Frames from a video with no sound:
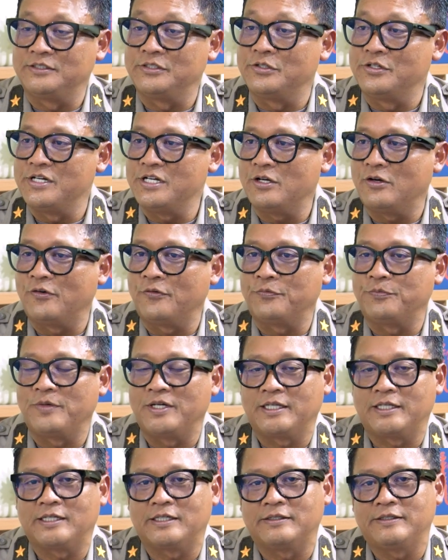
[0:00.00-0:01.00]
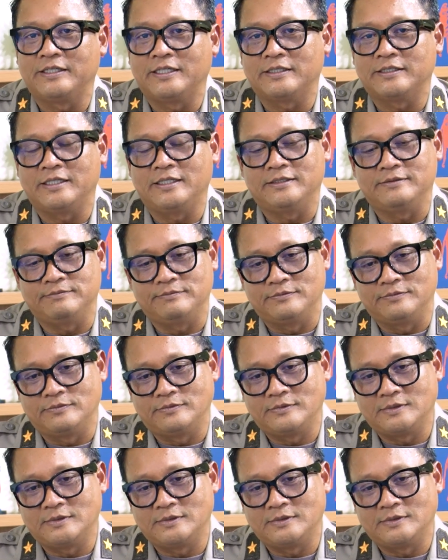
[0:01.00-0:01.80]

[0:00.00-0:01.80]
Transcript: journey of my career, I think